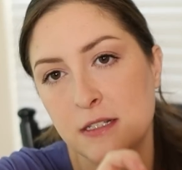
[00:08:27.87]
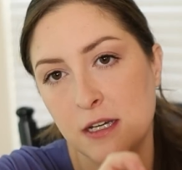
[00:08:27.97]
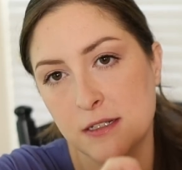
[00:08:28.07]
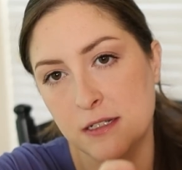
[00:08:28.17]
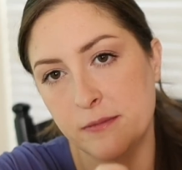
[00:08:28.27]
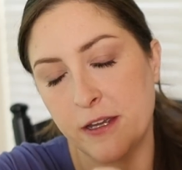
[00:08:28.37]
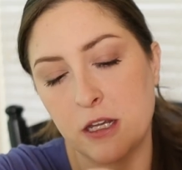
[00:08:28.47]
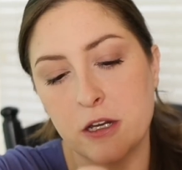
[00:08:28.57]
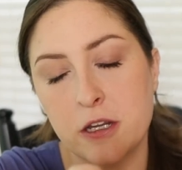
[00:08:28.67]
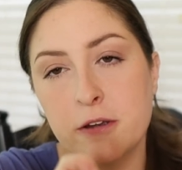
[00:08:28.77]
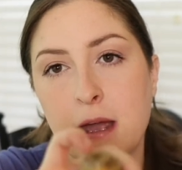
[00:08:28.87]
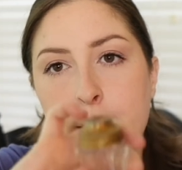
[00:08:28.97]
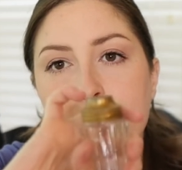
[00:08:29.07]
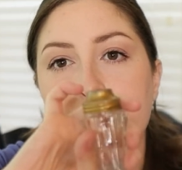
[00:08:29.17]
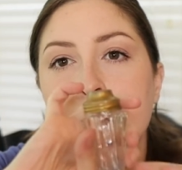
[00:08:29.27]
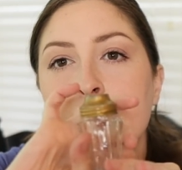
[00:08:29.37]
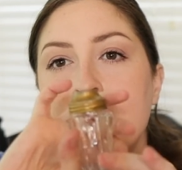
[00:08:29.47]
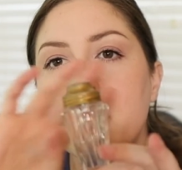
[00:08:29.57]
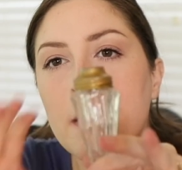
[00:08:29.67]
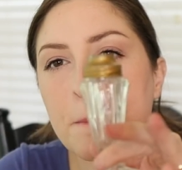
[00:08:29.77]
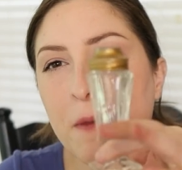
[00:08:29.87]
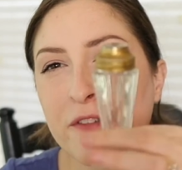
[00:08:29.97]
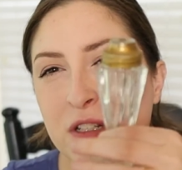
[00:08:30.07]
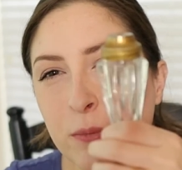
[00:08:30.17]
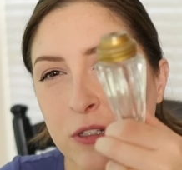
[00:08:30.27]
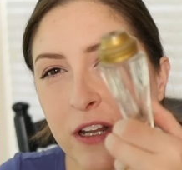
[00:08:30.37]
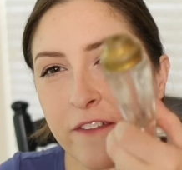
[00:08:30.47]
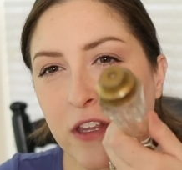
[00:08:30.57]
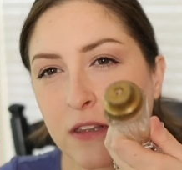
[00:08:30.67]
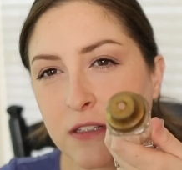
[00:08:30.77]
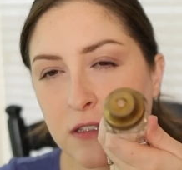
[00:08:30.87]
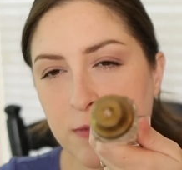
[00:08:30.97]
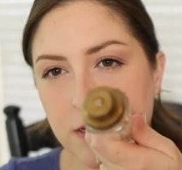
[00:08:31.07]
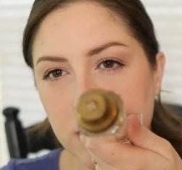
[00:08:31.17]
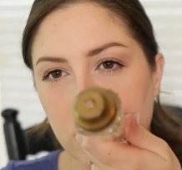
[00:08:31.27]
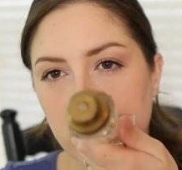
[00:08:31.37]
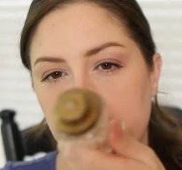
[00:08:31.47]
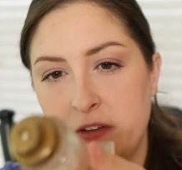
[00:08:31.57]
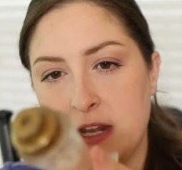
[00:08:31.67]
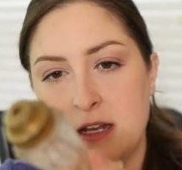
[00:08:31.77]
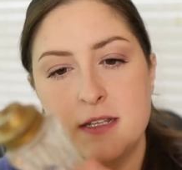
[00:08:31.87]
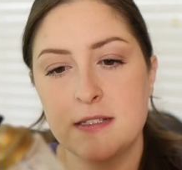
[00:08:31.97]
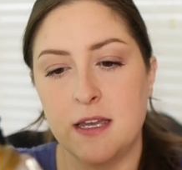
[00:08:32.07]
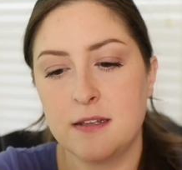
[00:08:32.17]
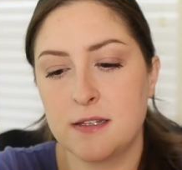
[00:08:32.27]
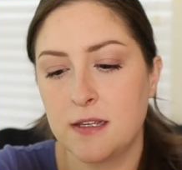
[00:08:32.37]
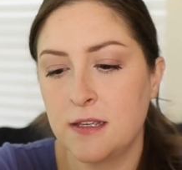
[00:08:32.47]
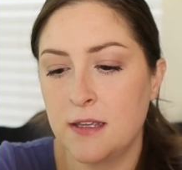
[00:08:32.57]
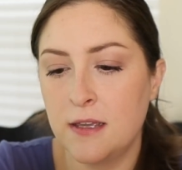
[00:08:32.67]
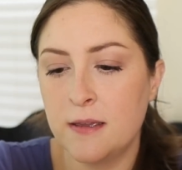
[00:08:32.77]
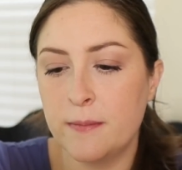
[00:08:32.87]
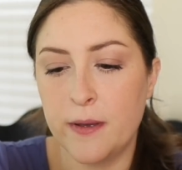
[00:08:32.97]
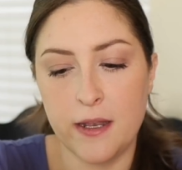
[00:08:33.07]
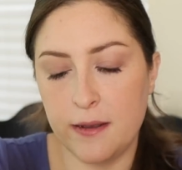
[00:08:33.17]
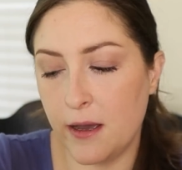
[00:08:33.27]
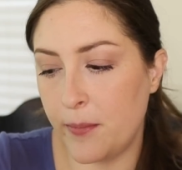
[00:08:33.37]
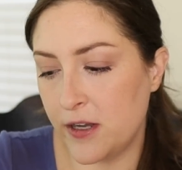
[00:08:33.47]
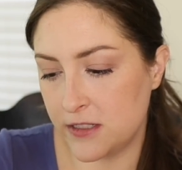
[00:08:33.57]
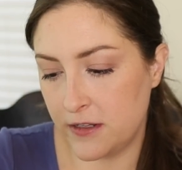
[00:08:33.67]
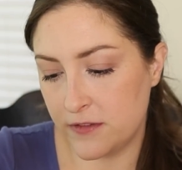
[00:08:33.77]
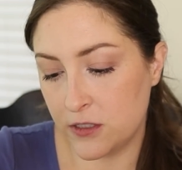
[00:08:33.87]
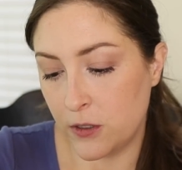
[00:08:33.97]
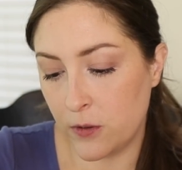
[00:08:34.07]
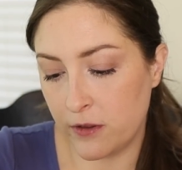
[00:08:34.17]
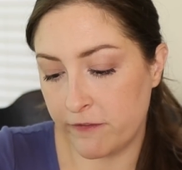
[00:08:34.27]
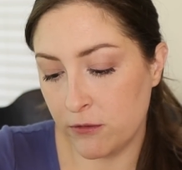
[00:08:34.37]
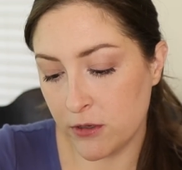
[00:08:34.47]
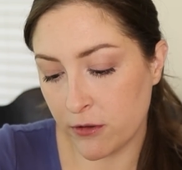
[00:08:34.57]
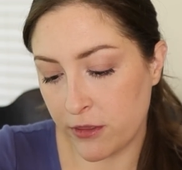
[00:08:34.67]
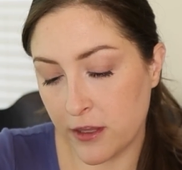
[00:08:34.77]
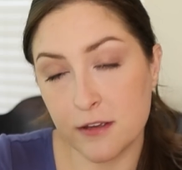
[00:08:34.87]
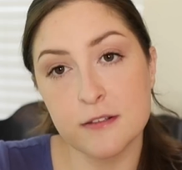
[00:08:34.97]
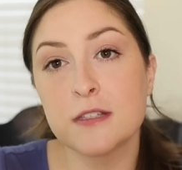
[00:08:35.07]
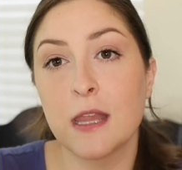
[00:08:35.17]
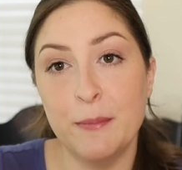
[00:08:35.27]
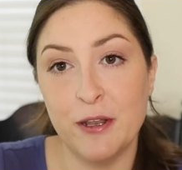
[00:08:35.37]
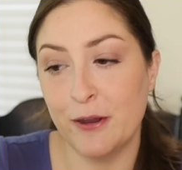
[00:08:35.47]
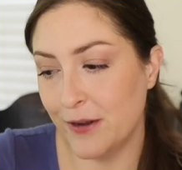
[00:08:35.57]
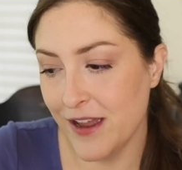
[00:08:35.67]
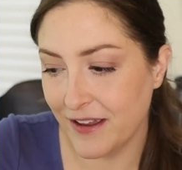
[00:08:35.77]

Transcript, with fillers: of tucked into my curio cabinet, but for some reason I feel like this is meant to go with a vanity set, but not positive. So if you know things, let me know.